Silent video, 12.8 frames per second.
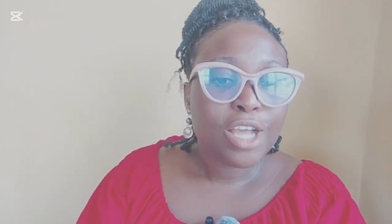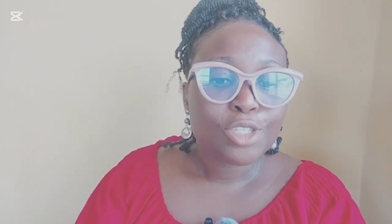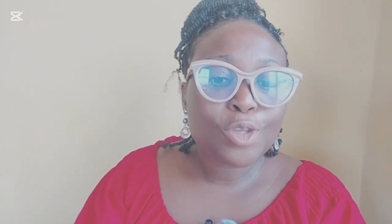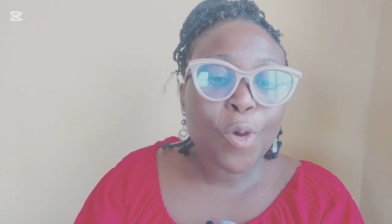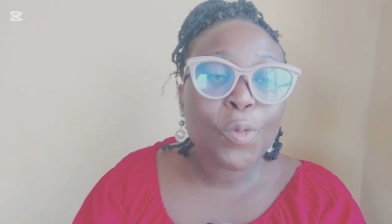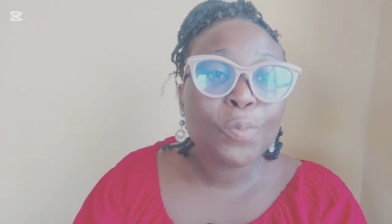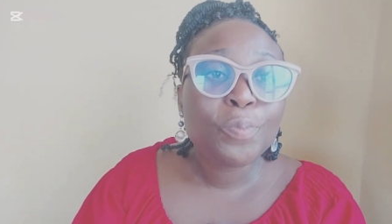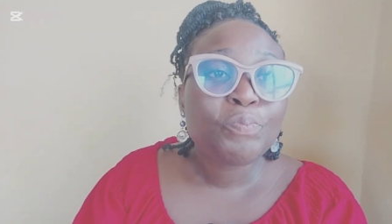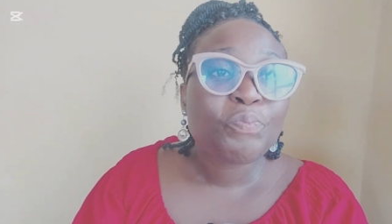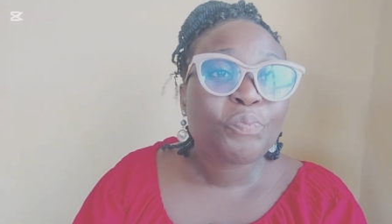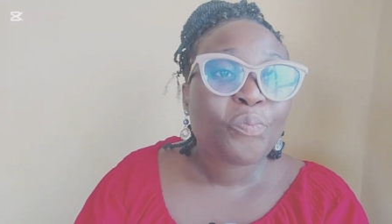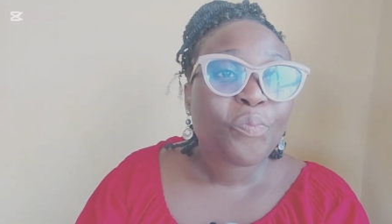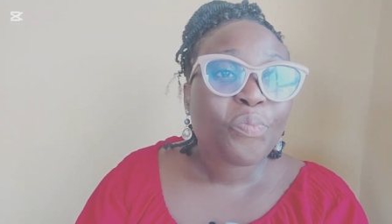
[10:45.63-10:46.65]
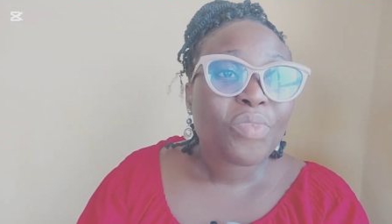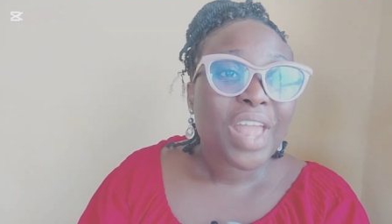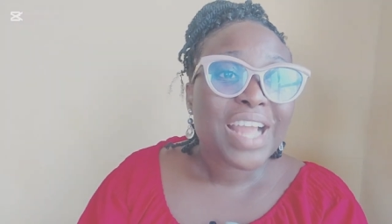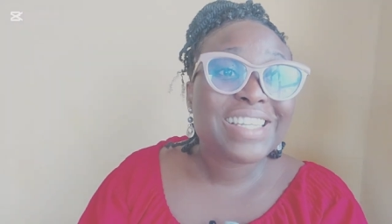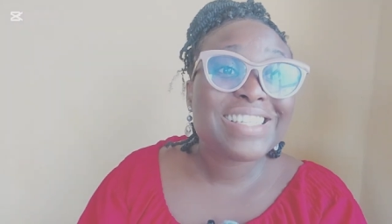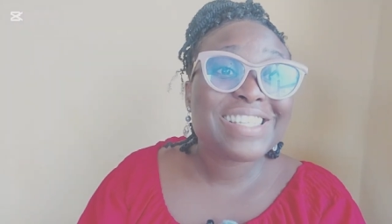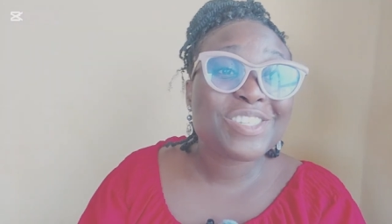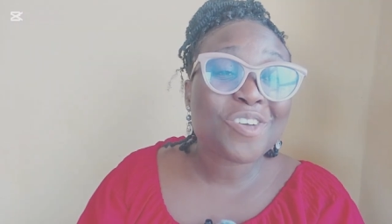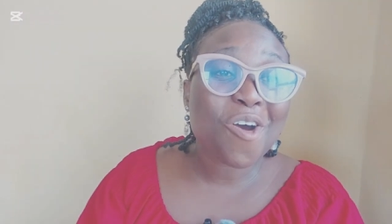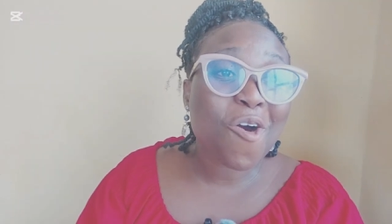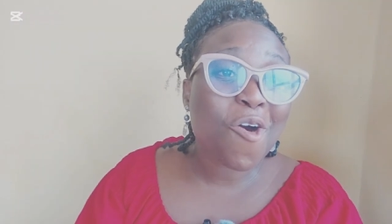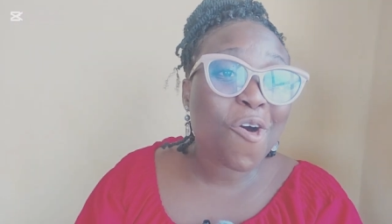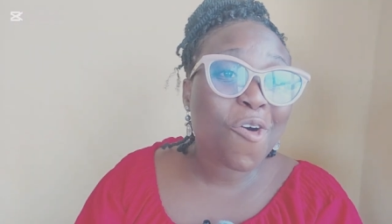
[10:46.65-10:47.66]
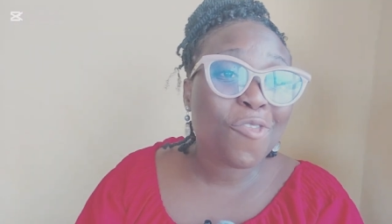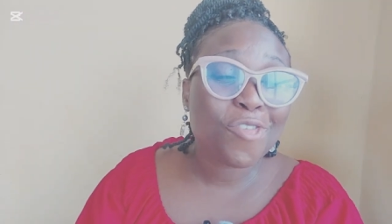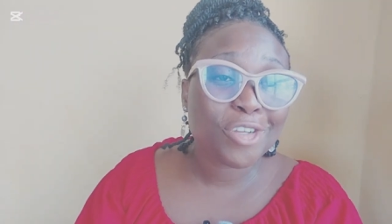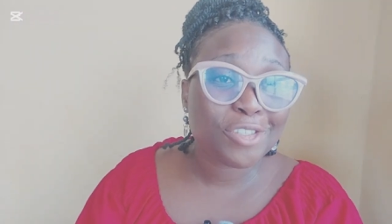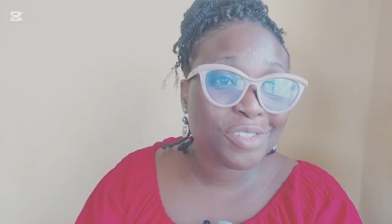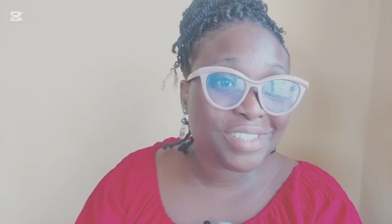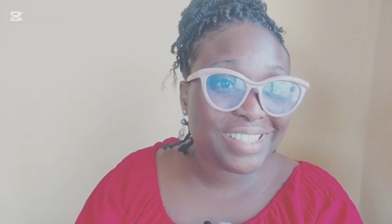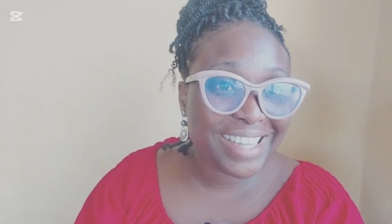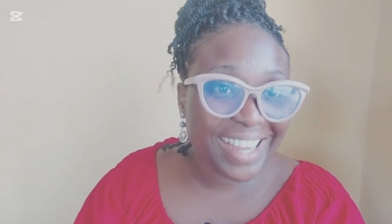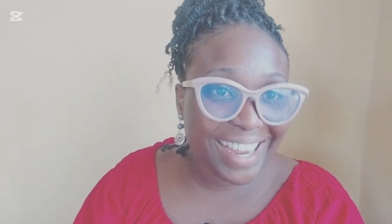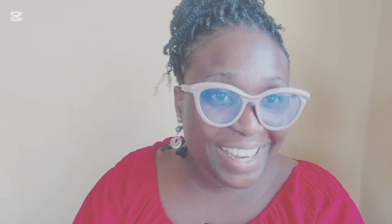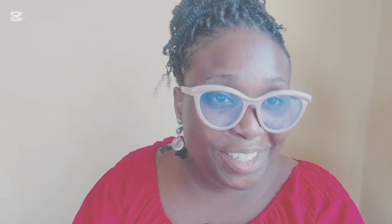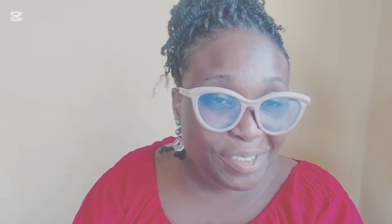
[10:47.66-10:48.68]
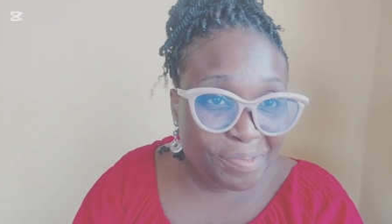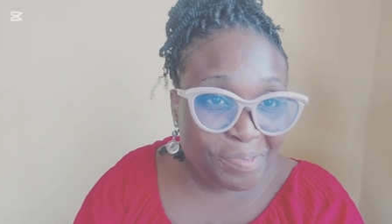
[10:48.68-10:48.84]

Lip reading: So this is all for today.